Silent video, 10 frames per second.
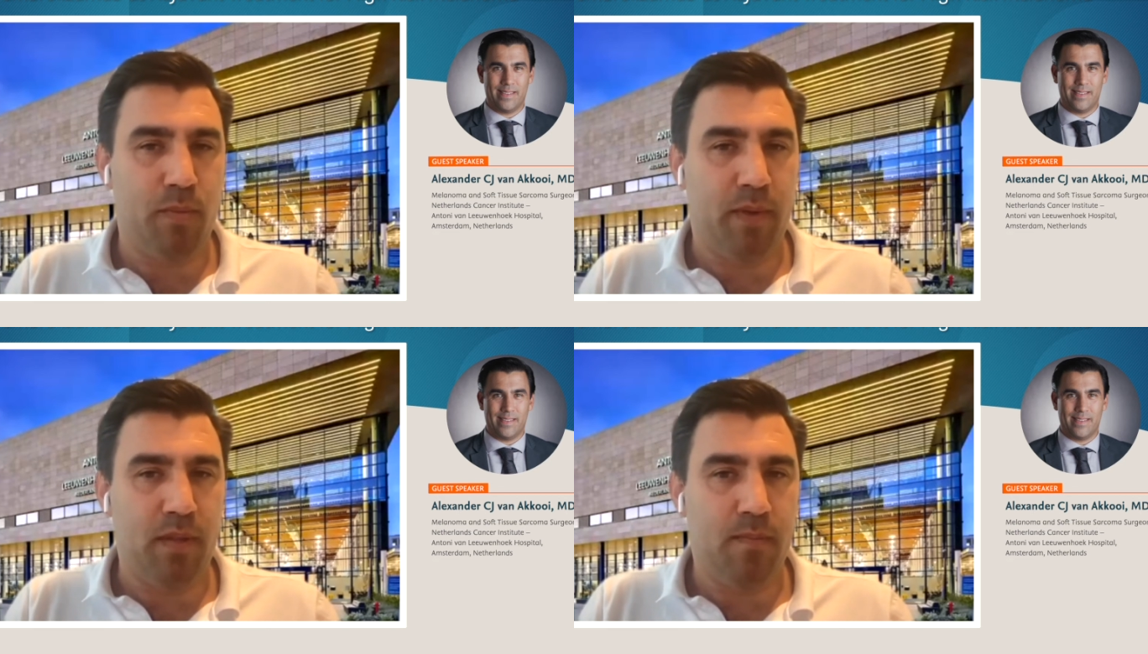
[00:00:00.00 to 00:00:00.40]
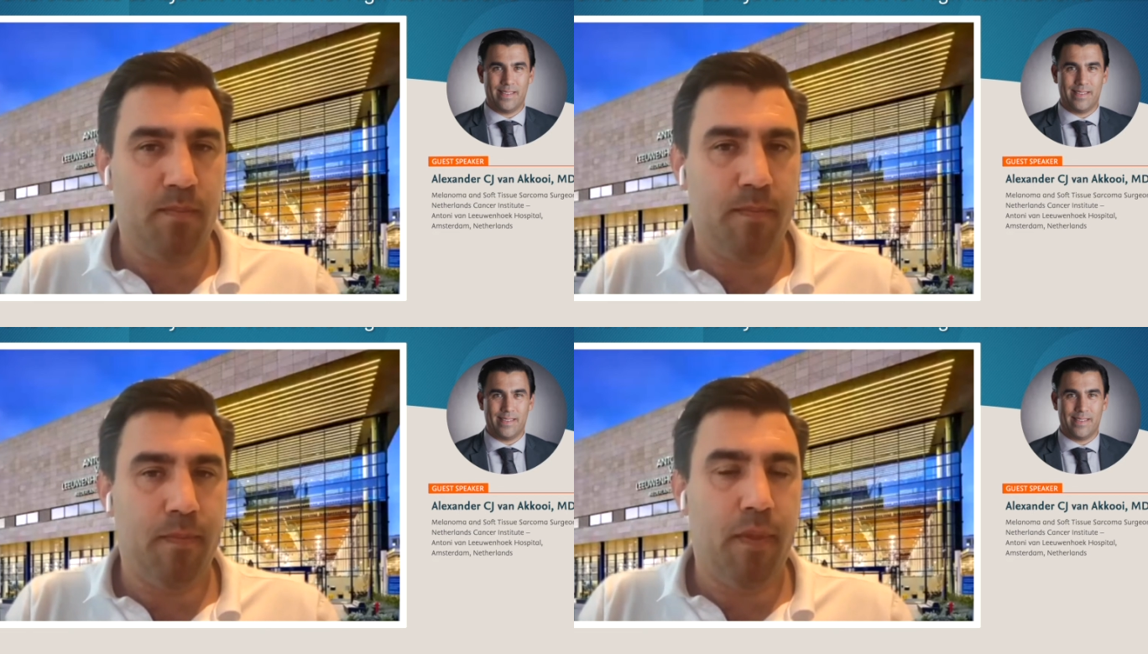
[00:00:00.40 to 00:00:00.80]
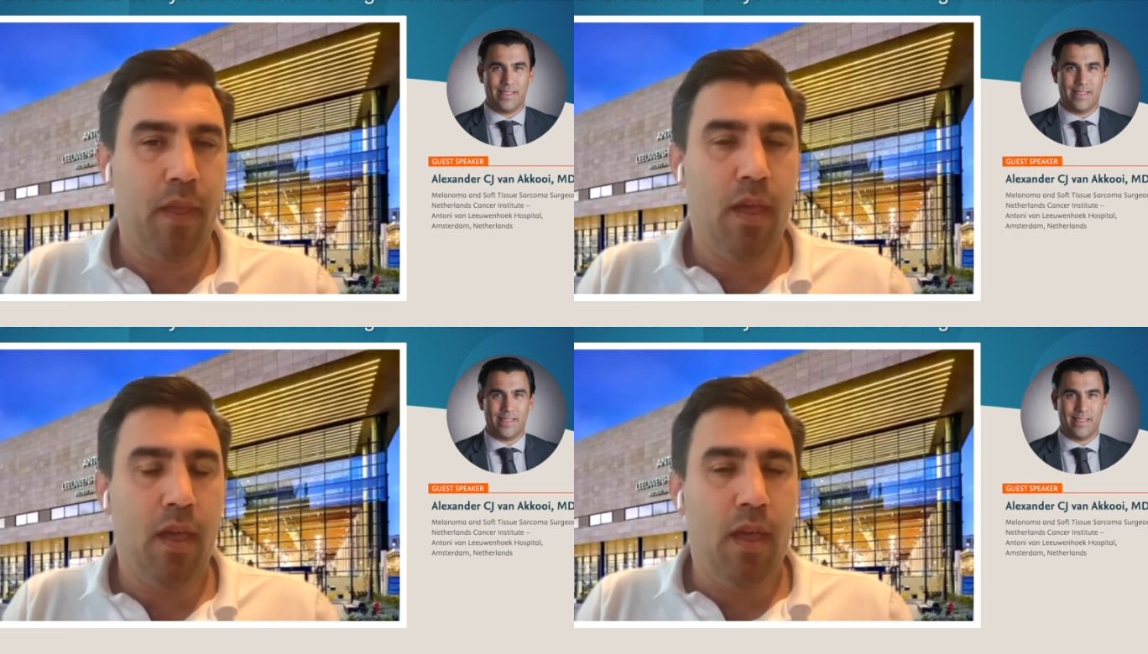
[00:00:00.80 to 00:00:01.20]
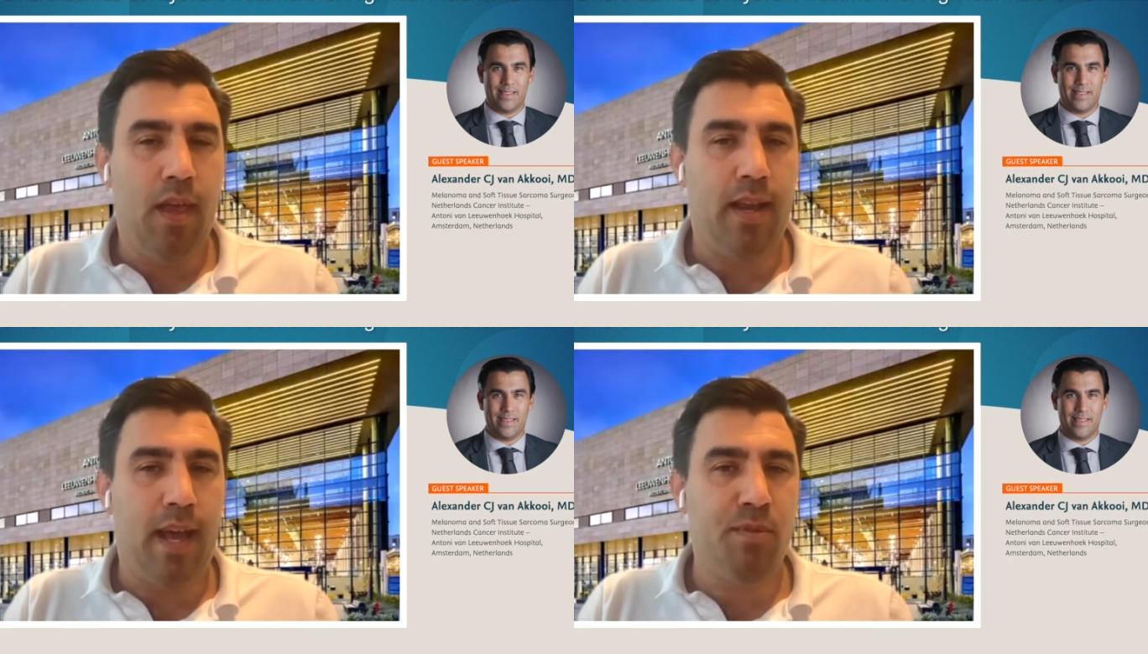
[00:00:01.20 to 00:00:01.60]
Speaker 1: treatment.
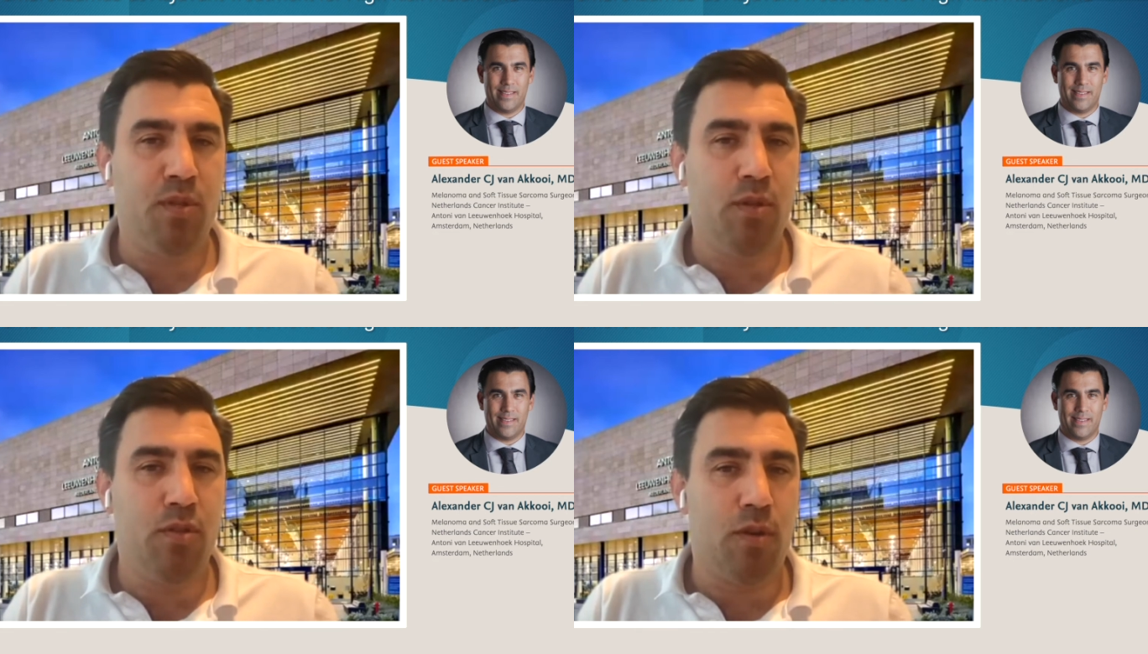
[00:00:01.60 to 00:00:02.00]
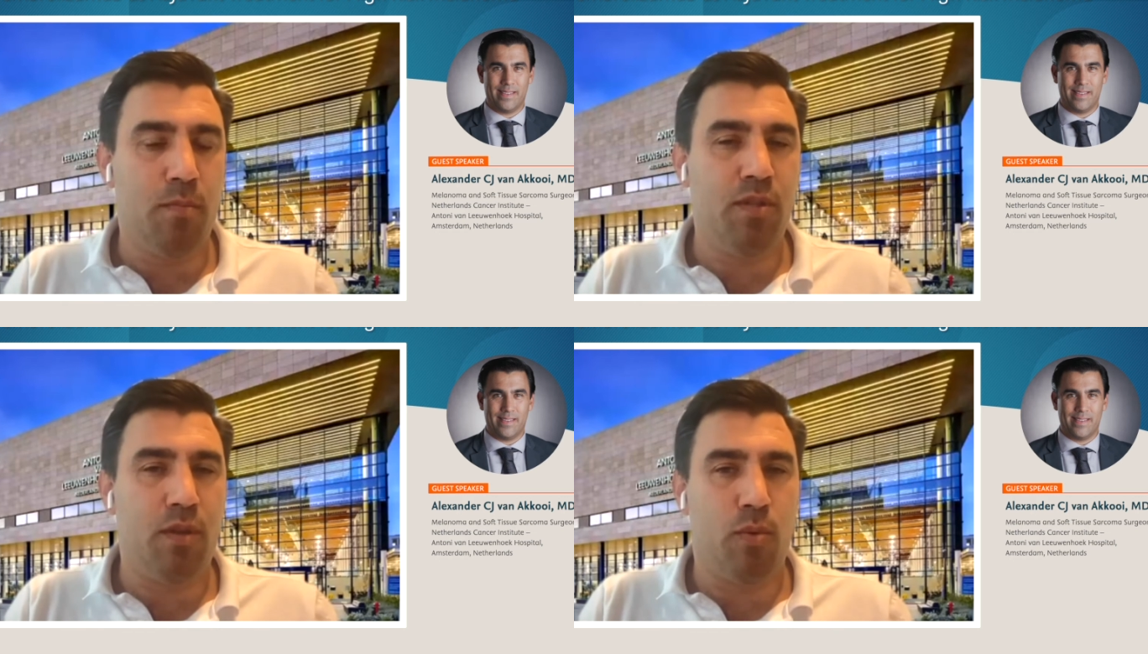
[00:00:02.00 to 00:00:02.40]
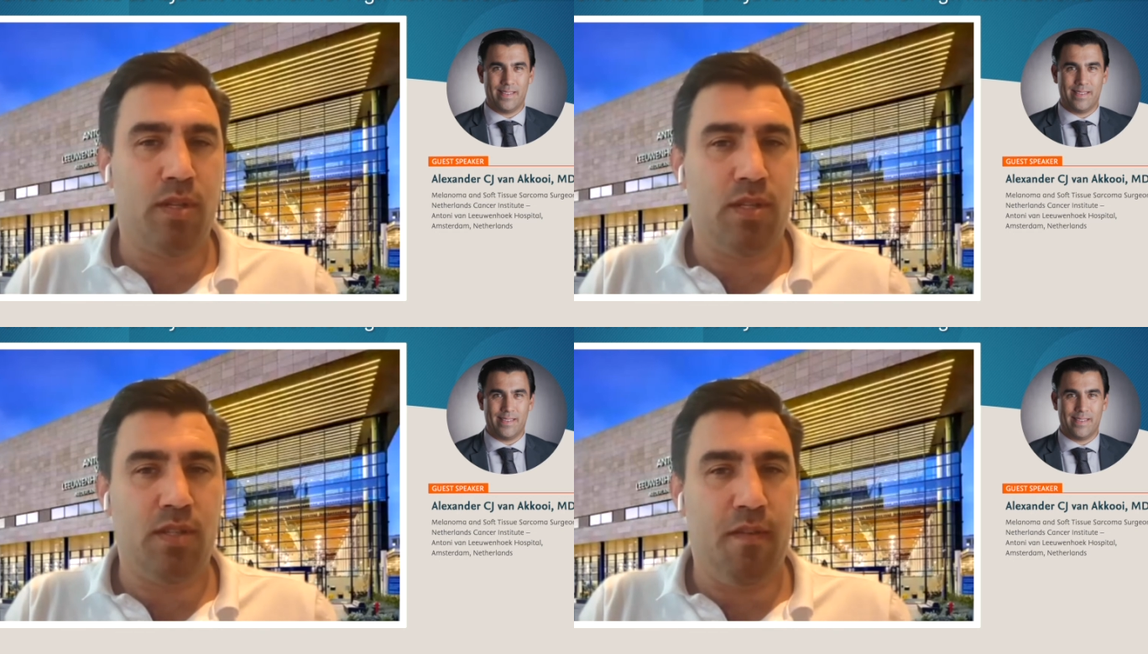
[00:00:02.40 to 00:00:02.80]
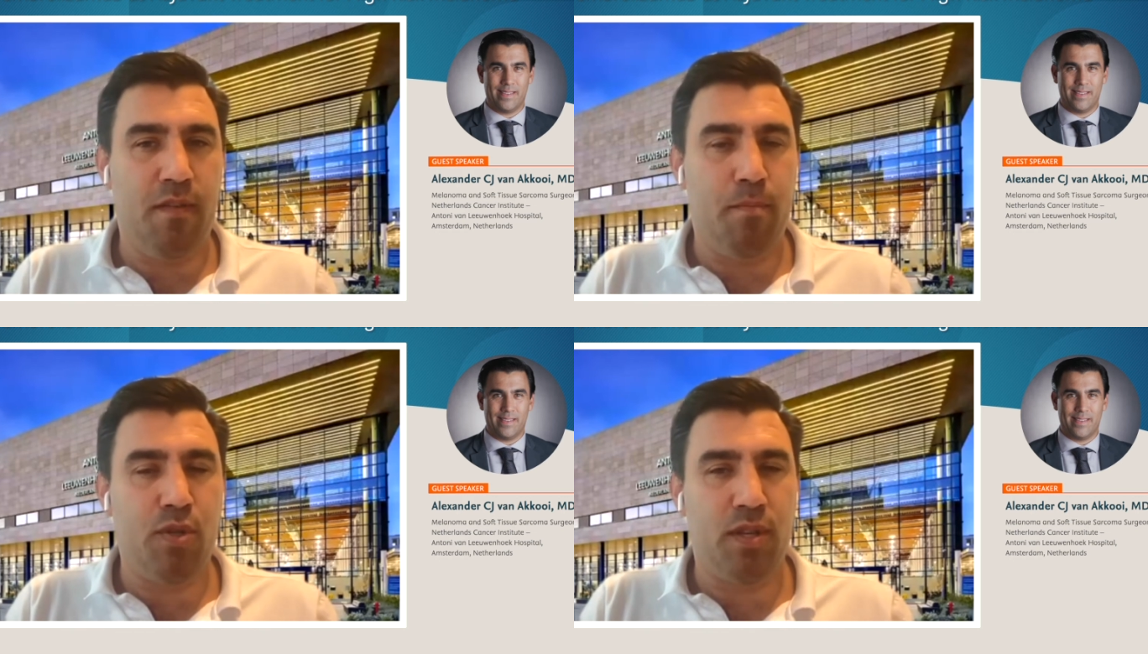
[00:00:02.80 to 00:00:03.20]
In absolute terms, there was a
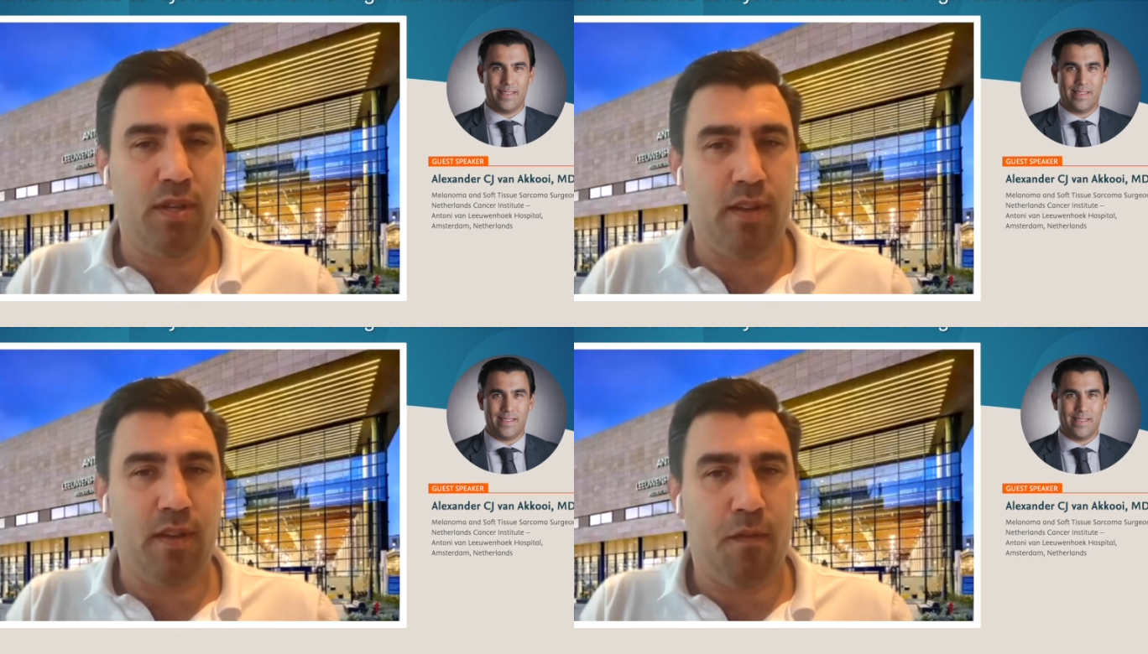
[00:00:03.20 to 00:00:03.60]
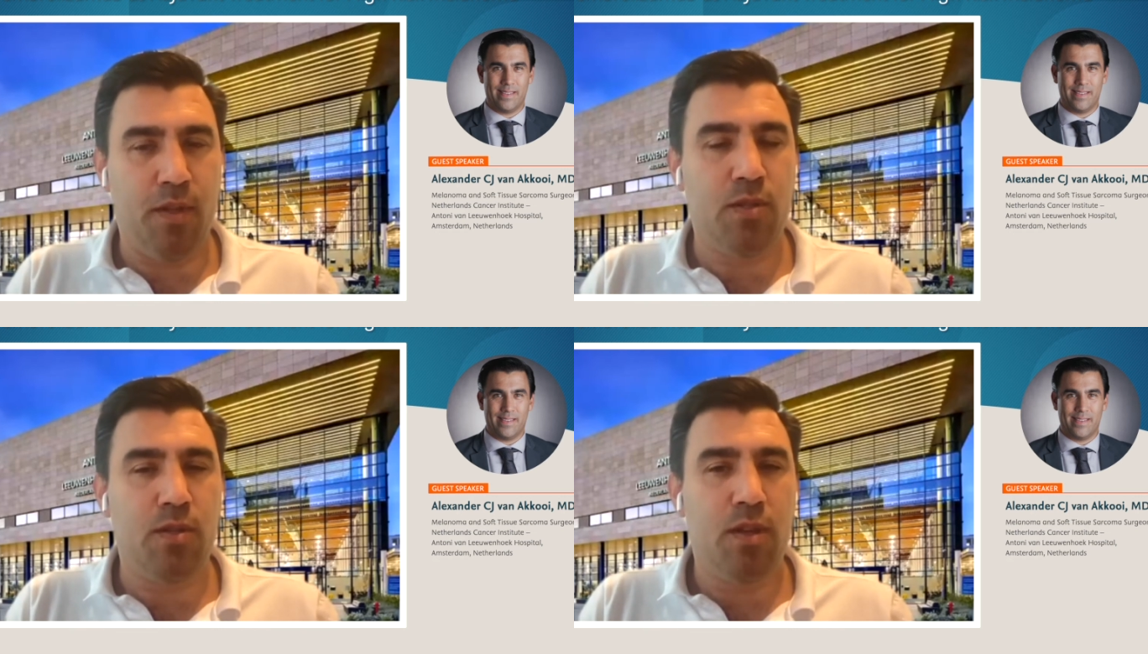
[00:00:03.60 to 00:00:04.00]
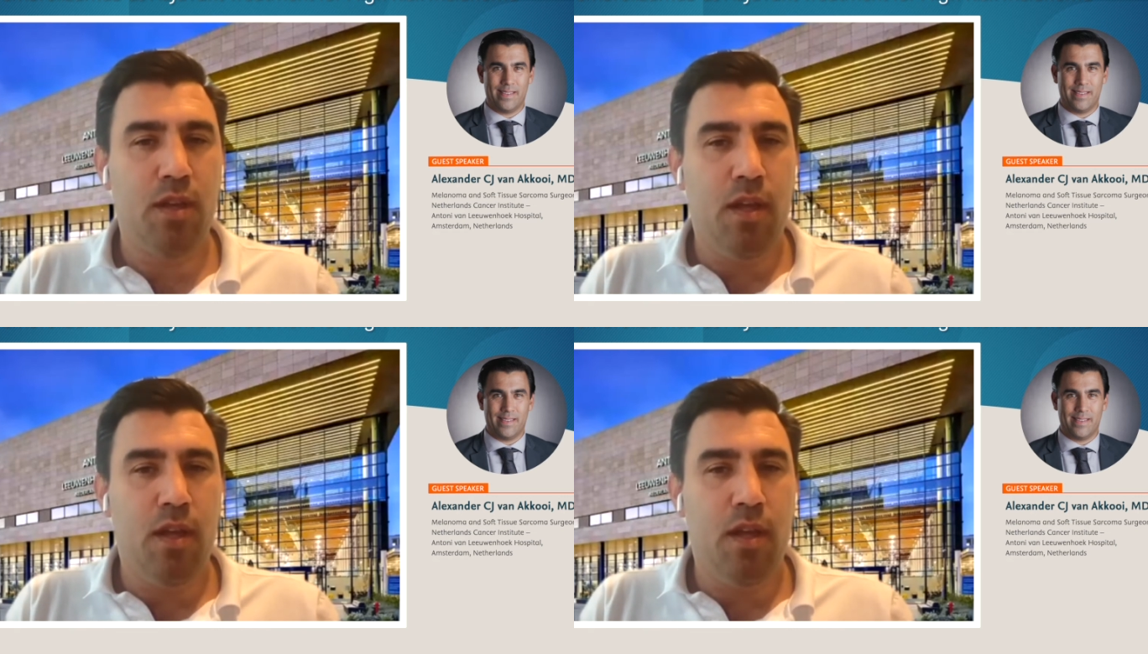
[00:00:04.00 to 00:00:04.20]
7% difference,